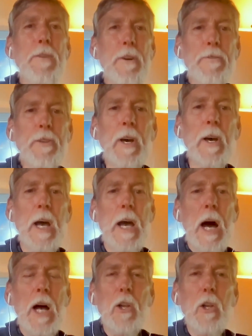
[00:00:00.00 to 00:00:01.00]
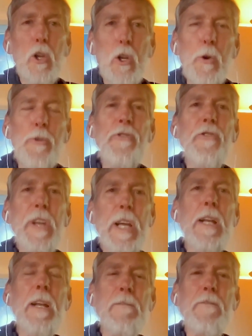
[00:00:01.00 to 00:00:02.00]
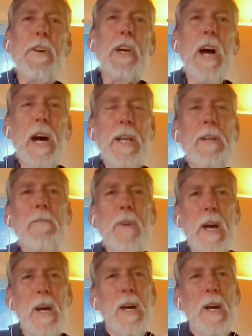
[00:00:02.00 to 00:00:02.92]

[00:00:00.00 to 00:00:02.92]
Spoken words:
There's a loosening of the kind of